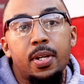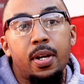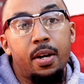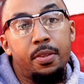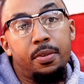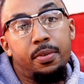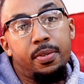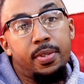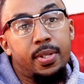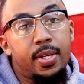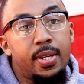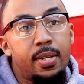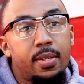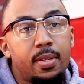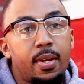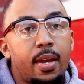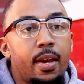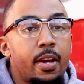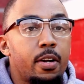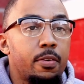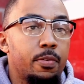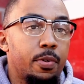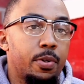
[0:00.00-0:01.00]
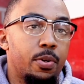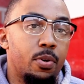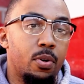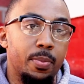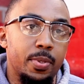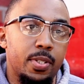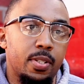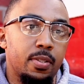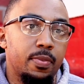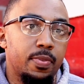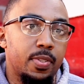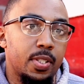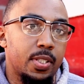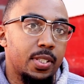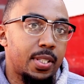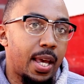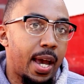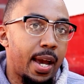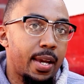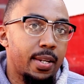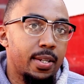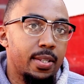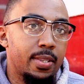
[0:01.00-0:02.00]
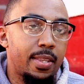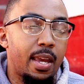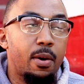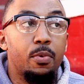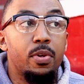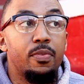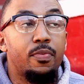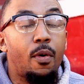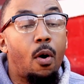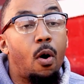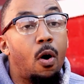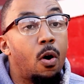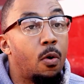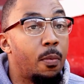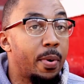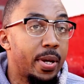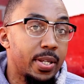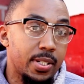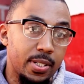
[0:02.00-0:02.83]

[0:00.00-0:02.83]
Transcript: other than the heteronormative society that we've always